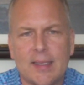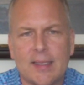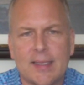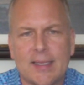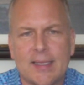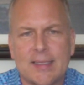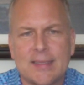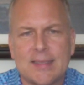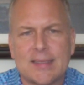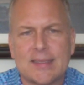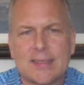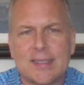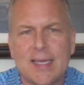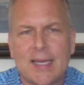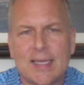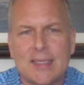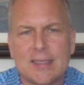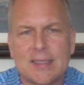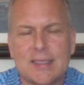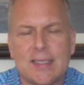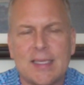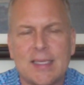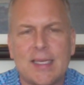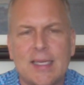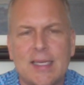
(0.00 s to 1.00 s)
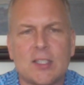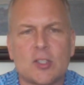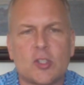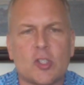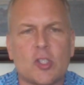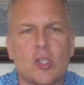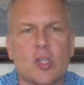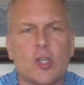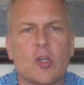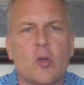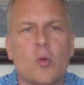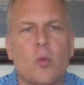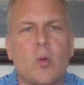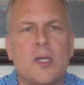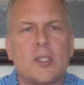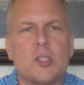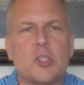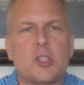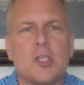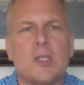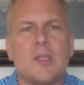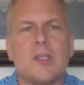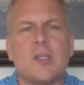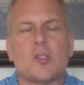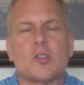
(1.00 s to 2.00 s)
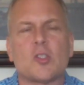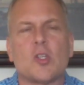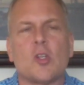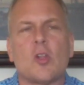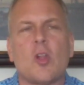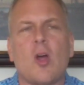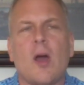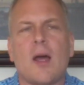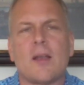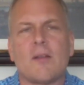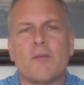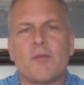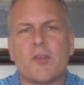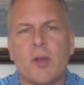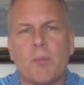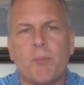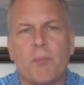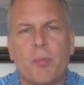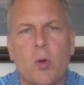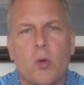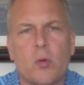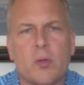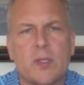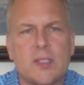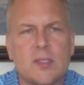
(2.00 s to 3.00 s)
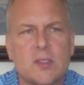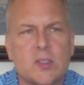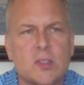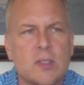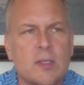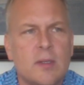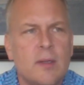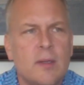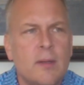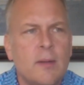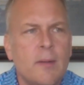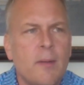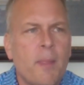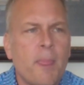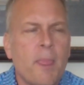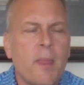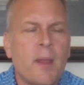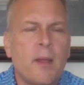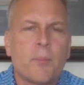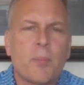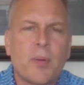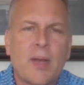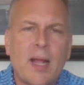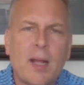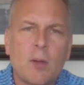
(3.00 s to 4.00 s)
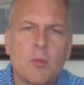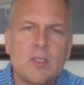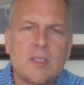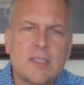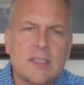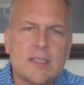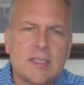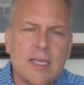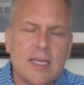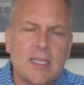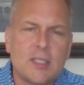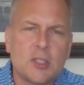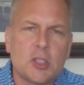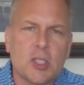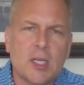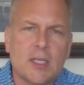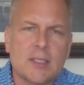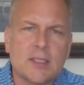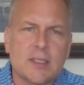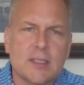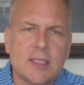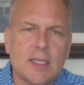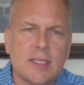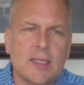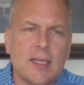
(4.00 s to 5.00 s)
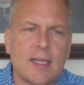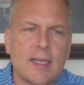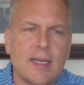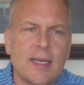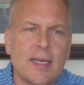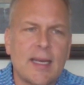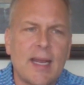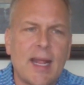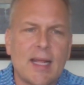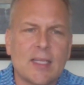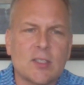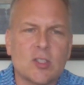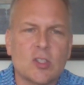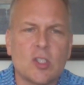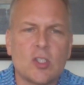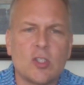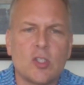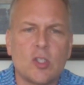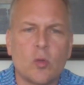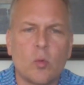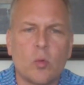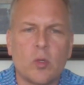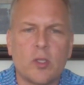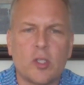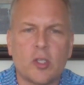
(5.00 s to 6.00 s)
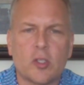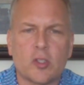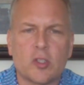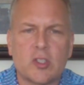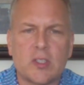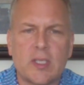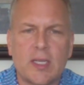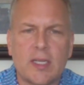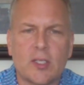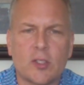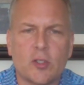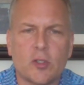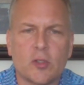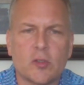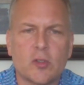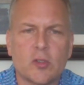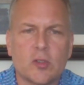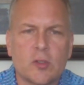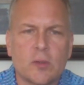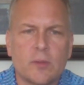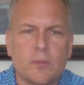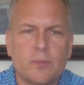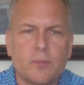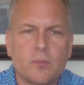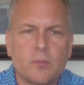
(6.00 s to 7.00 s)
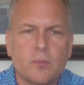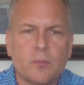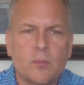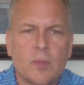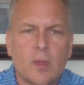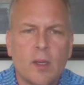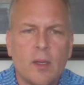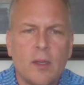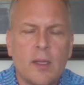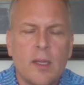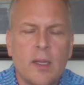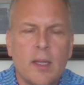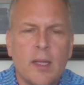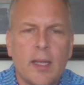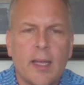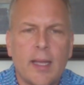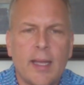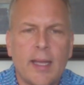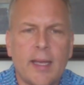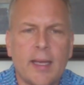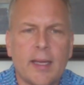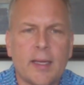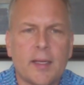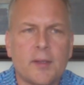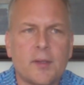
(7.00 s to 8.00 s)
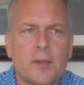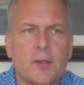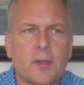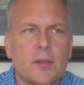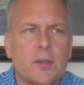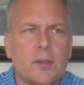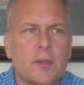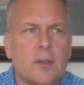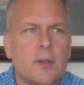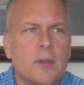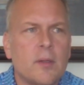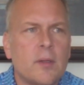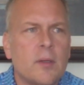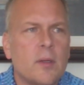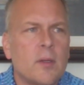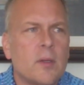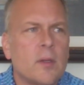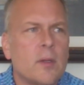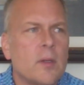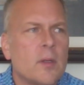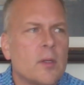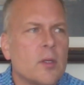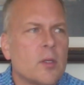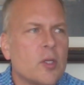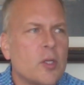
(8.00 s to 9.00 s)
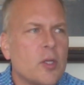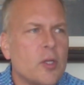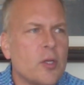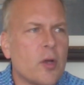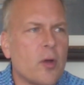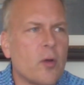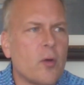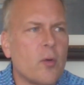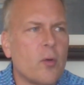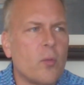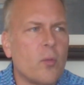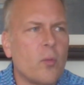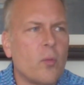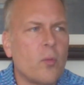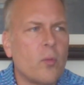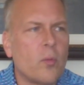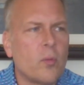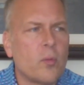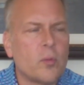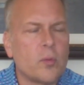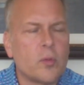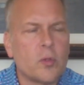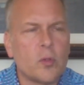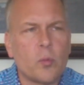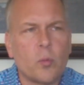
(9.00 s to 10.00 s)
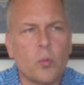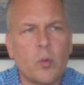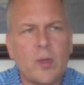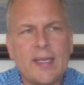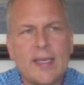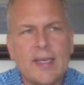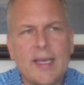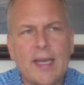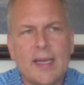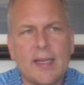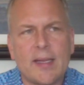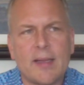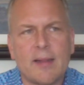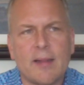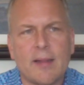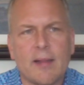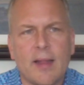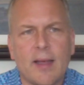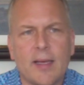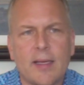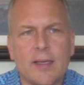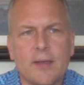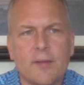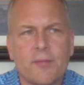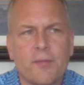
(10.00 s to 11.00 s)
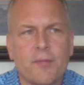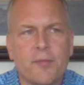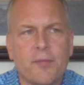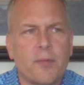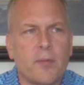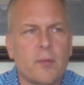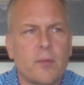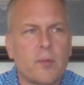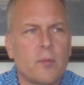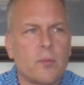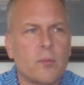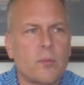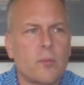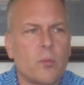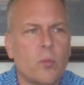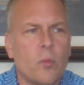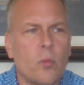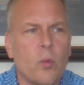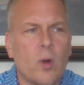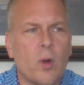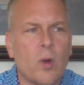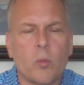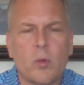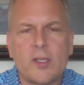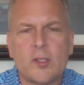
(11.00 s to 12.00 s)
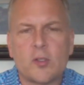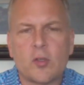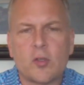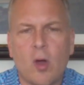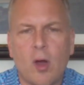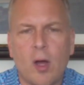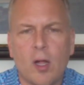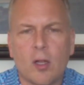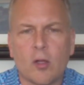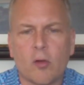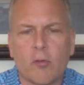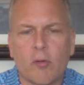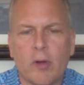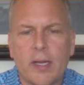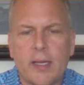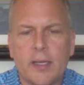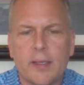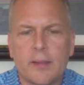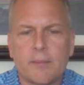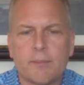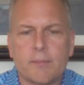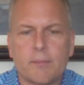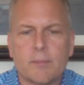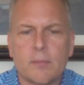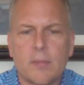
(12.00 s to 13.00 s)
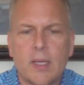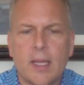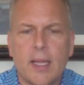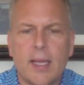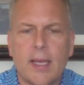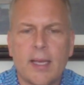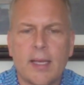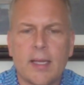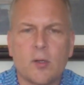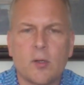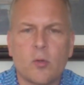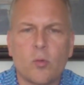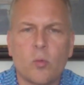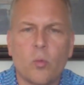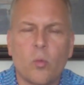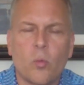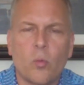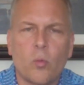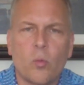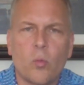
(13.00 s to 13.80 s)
concisely answer your question, there's a lot of components, but I would say, Justin, that it has to do with your standards. And, you know, we get in life what we tolerate. And,